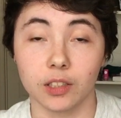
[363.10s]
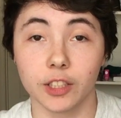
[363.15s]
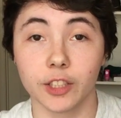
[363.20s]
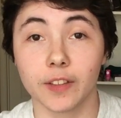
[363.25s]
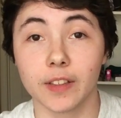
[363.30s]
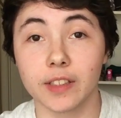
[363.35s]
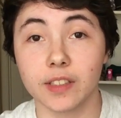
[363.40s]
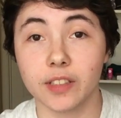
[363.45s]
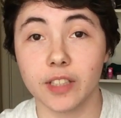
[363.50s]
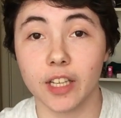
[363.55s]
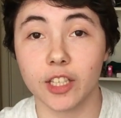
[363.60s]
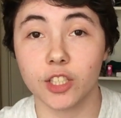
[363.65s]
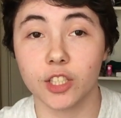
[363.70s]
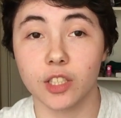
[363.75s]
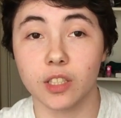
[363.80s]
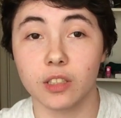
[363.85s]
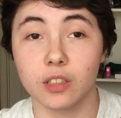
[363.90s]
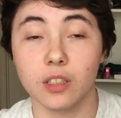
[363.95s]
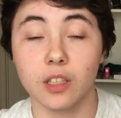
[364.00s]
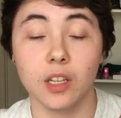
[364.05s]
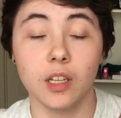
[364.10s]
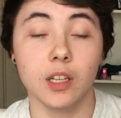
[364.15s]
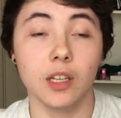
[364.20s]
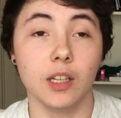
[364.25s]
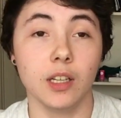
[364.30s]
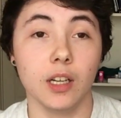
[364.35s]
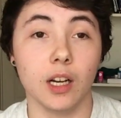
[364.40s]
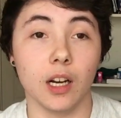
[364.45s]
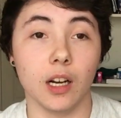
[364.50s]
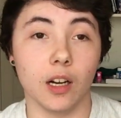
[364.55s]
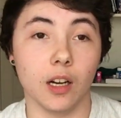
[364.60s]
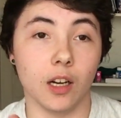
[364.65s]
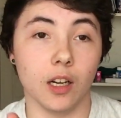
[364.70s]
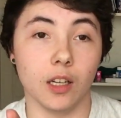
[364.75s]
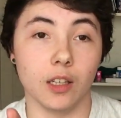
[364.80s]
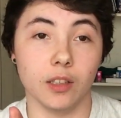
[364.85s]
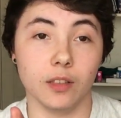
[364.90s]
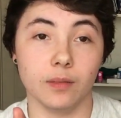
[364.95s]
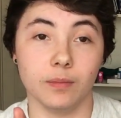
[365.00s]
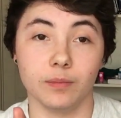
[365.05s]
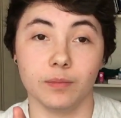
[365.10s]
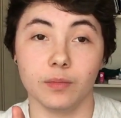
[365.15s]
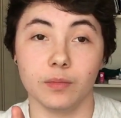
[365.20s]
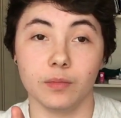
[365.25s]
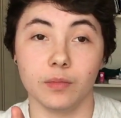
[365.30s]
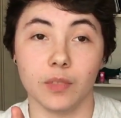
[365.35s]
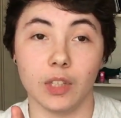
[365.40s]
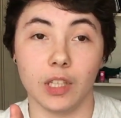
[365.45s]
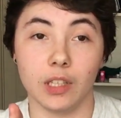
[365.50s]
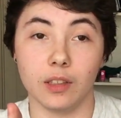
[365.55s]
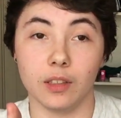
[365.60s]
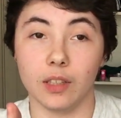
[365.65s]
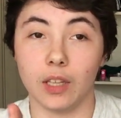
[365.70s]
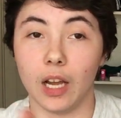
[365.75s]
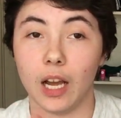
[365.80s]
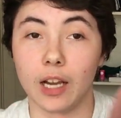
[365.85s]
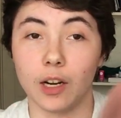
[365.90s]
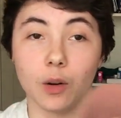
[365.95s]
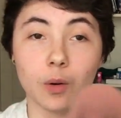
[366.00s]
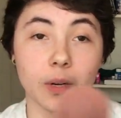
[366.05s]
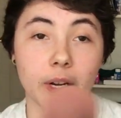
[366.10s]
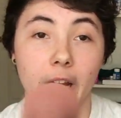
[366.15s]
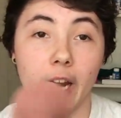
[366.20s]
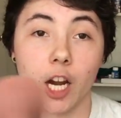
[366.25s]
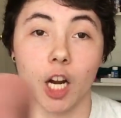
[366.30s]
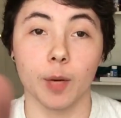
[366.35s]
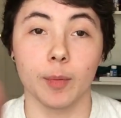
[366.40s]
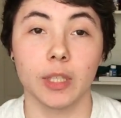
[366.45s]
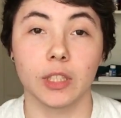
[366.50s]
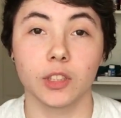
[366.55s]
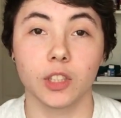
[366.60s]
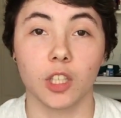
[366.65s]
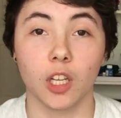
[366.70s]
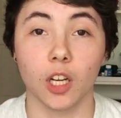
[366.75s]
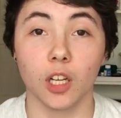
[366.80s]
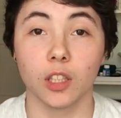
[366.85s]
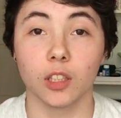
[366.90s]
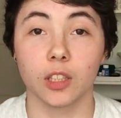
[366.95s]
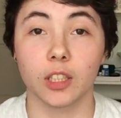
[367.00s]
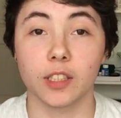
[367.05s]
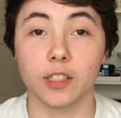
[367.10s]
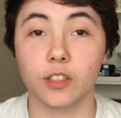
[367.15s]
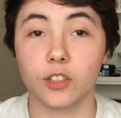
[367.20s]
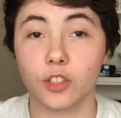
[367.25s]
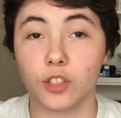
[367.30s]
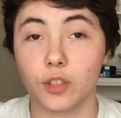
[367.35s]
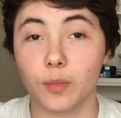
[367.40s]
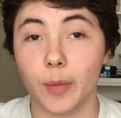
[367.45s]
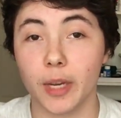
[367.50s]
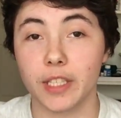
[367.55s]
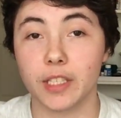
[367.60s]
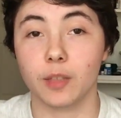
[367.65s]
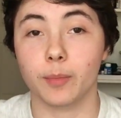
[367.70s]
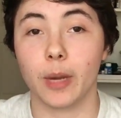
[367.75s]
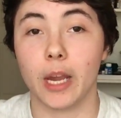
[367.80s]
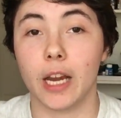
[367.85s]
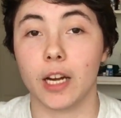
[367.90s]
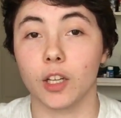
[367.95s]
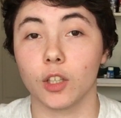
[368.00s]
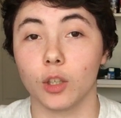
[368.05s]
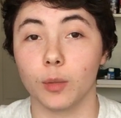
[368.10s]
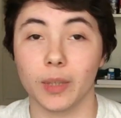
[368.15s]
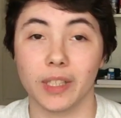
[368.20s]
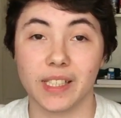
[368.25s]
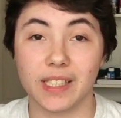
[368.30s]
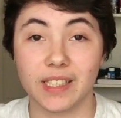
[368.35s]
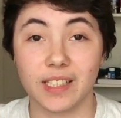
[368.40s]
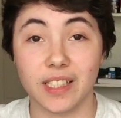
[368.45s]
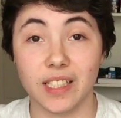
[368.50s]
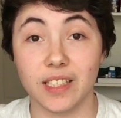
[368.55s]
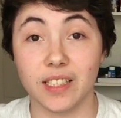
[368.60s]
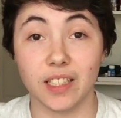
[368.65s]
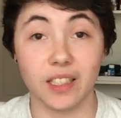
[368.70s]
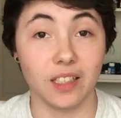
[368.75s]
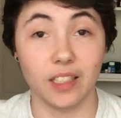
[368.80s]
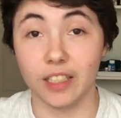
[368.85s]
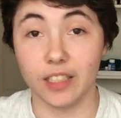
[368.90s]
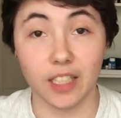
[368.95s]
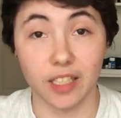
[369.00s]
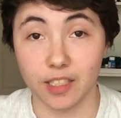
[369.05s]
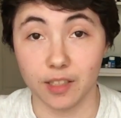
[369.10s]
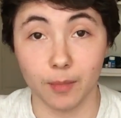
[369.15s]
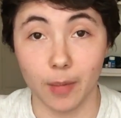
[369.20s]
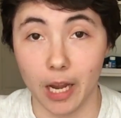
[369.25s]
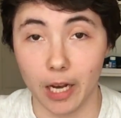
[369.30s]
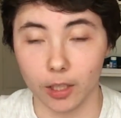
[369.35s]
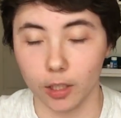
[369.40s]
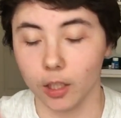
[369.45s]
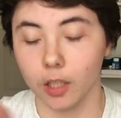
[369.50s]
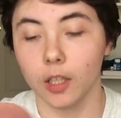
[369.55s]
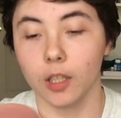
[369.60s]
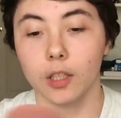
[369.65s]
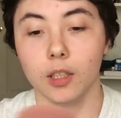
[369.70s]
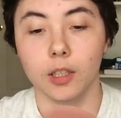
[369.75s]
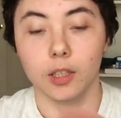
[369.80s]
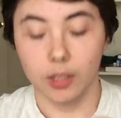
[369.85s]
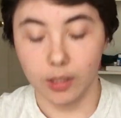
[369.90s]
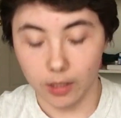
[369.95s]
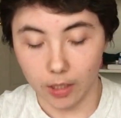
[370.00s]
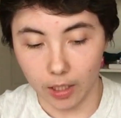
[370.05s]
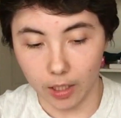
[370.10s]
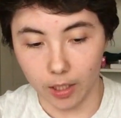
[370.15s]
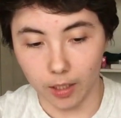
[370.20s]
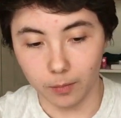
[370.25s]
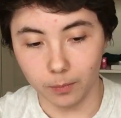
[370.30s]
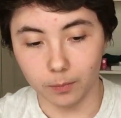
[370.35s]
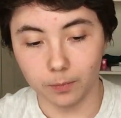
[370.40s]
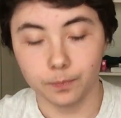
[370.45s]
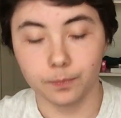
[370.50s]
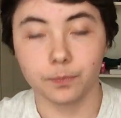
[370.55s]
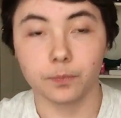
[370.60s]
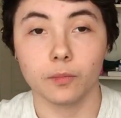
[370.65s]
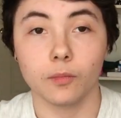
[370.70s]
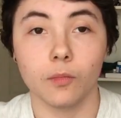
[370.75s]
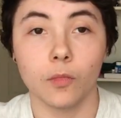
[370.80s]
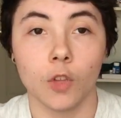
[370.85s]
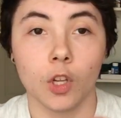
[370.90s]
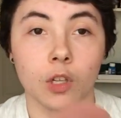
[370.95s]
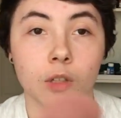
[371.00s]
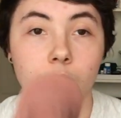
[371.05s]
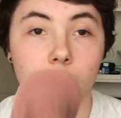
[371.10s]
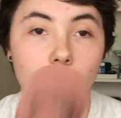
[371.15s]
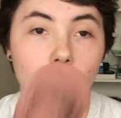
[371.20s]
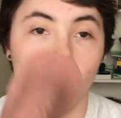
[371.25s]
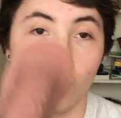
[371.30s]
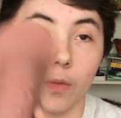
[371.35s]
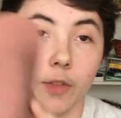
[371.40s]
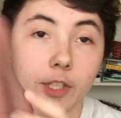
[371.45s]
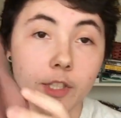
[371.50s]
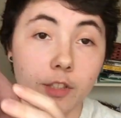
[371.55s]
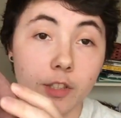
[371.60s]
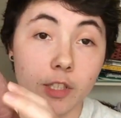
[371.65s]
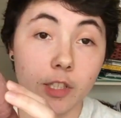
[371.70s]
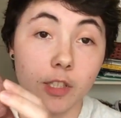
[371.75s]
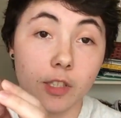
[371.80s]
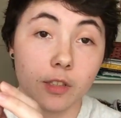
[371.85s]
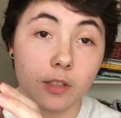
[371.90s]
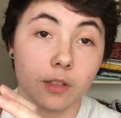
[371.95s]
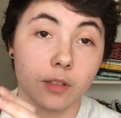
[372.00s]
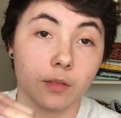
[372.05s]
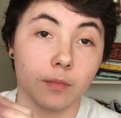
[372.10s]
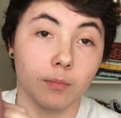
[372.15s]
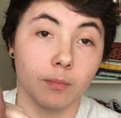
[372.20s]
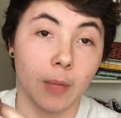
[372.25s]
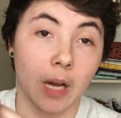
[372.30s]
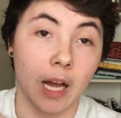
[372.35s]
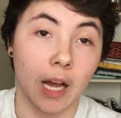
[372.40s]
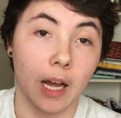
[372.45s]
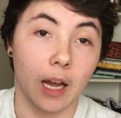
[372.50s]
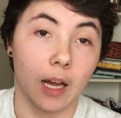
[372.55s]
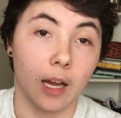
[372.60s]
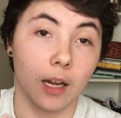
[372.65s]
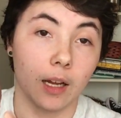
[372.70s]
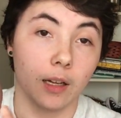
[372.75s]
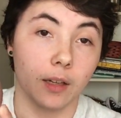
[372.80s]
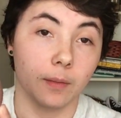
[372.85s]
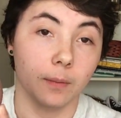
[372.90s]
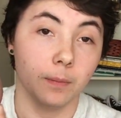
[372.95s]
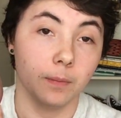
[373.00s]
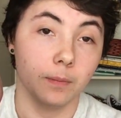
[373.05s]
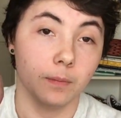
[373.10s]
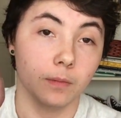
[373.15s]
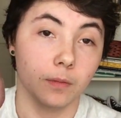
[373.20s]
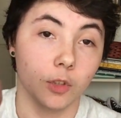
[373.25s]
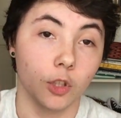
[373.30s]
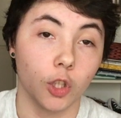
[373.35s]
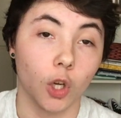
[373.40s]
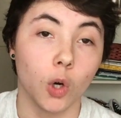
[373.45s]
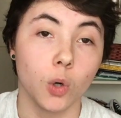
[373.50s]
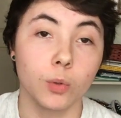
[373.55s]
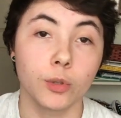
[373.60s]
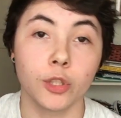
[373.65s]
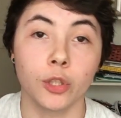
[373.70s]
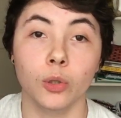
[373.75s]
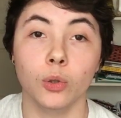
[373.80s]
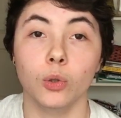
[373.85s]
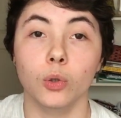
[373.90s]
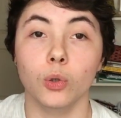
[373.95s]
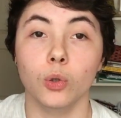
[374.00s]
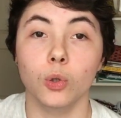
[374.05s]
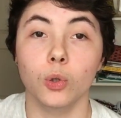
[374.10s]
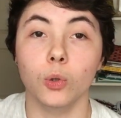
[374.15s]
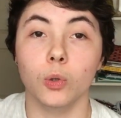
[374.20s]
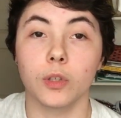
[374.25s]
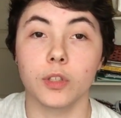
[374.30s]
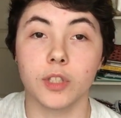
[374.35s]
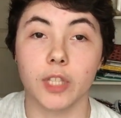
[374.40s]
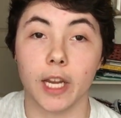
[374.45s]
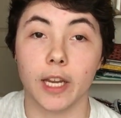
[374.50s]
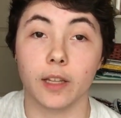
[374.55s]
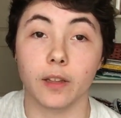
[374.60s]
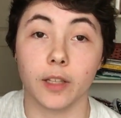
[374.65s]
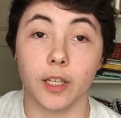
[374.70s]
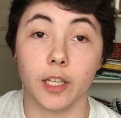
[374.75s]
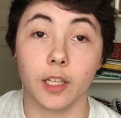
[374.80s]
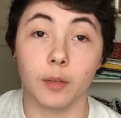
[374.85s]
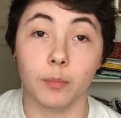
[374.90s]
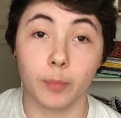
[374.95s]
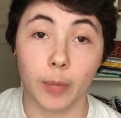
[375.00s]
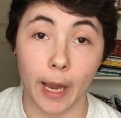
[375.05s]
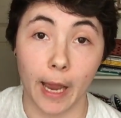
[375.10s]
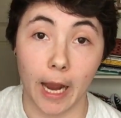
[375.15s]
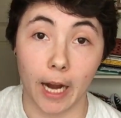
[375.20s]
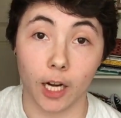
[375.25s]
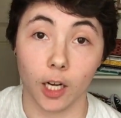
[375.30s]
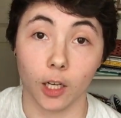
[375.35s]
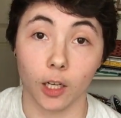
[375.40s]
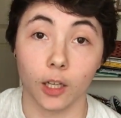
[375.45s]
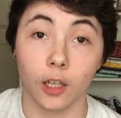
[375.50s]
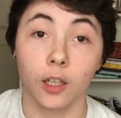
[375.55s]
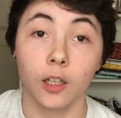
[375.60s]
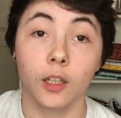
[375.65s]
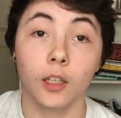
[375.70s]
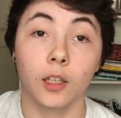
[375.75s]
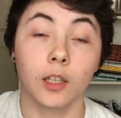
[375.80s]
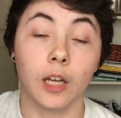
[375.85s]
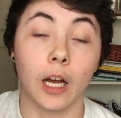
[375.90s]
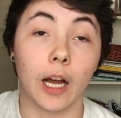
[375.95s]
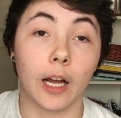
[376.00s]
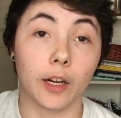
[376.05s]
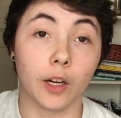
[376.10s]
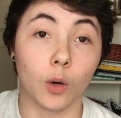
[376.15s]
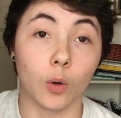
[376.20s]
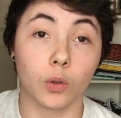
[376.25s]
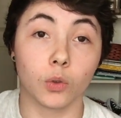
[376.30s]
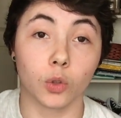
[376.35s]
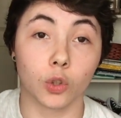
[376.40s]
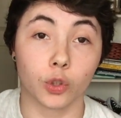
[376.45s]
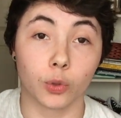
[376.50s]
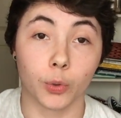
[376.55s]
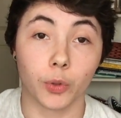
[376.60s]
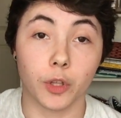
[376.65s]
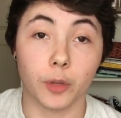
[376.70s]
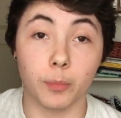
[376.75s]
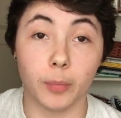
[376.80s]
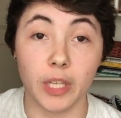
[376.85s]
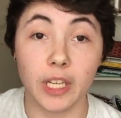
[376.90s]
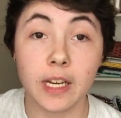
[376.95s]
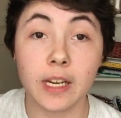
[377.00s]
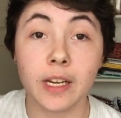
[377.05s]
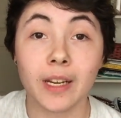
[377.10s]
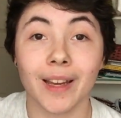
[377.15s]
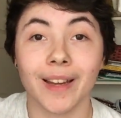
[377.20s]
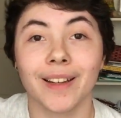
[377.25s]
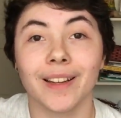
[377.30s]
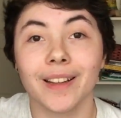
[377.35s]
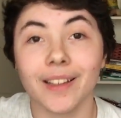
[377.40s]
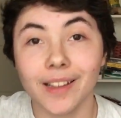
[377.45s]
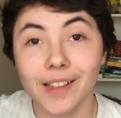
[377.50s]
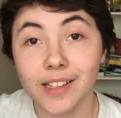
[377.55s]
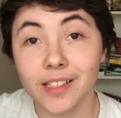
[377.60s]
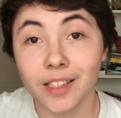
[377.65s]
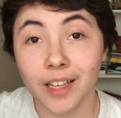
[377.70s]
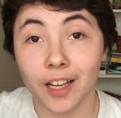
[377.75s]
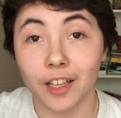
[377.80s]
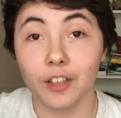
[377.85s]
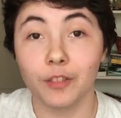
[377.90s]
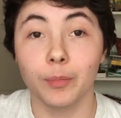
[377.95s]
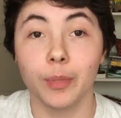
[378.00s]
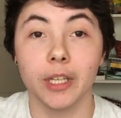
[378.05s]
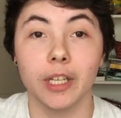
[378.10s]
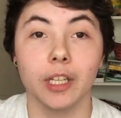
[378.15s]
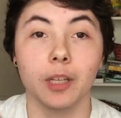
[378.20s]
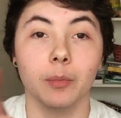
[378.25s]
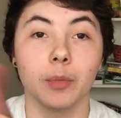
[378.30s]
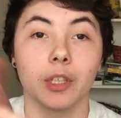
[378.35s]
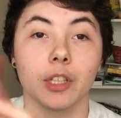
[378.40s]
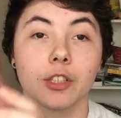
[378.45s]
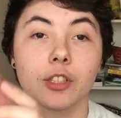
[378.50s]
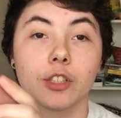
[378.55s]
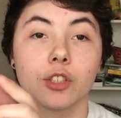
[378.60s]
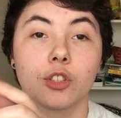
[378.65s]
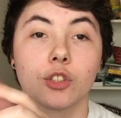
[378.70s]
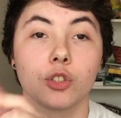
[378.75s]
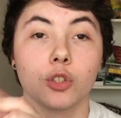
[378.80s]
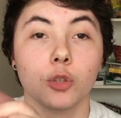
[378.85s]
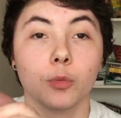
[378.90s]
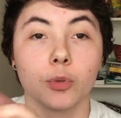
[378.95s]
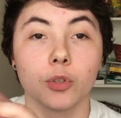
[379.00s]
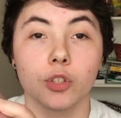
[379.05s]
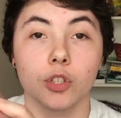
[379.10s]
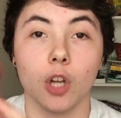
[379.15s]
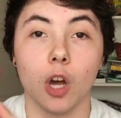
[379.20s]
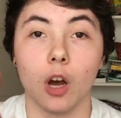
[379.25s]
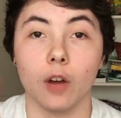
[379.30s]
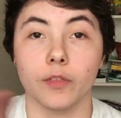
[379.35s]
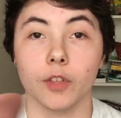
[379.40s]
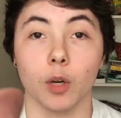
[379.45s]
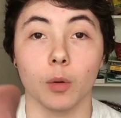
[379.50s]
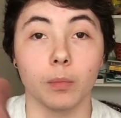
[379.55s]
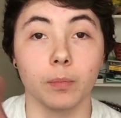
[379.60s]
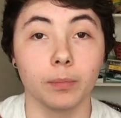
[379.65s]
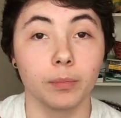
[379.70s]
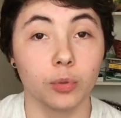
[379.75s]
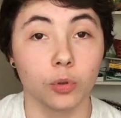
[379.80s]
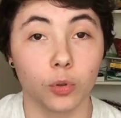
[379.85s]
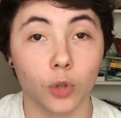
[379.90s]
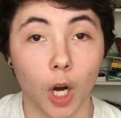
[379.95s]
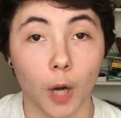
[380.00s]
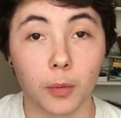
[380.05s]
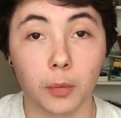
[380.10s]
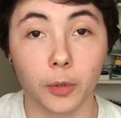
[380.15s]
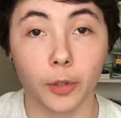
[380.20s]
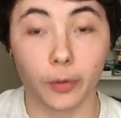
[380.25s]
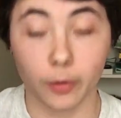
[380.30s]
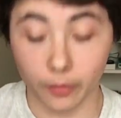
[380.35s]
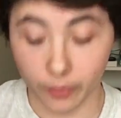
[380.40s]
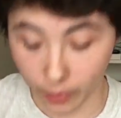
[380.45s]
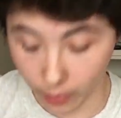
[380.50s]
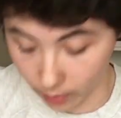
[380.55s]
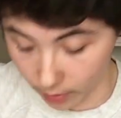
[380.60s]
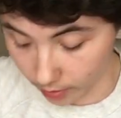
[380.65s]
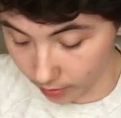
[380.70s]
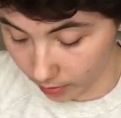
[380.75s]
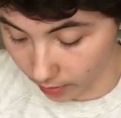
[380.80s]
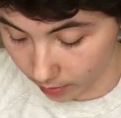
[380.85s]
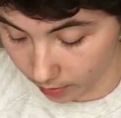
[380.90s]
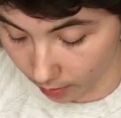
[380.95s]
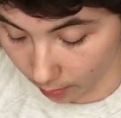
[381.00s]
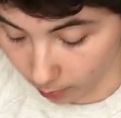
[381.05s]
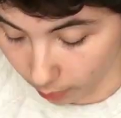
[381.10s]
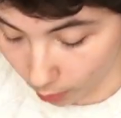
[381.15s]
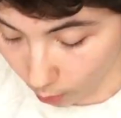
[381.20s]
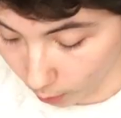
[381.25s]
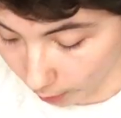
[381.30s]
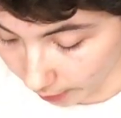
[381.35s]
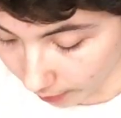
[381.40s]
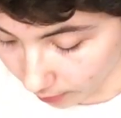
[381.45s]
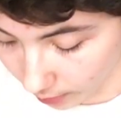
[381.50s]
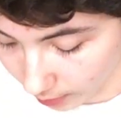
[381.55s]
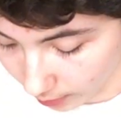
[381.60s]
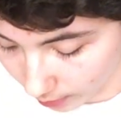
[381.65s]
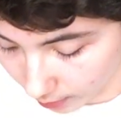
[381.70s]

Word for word: clearance section. Uh, I don't care about the color because it's just a basic packer. Nobody sees it. It doesn't matter. Um, so this is my go-to daily packer. I know it looks really big, and it is kind of big, but it's super soft. I'll probably review this at some point.